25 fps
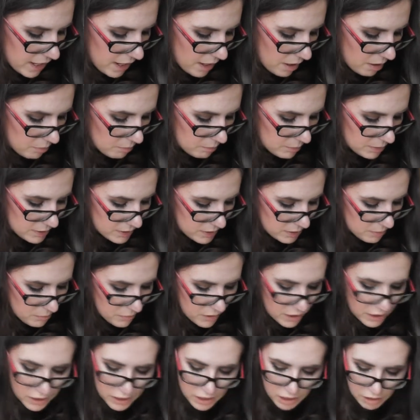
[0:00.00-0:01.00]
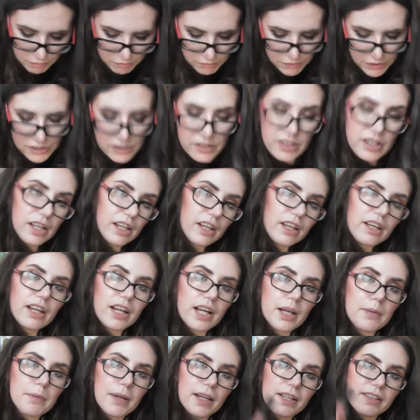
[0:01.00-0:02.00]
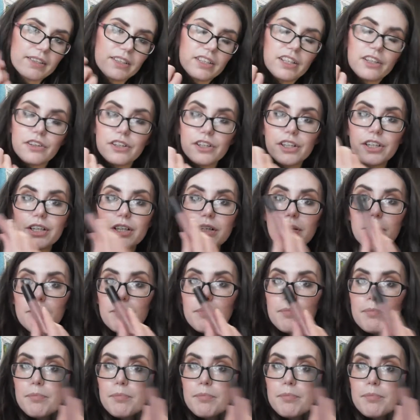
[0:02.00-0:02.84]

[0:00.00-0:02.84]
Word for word: M, something comforting, and I picked another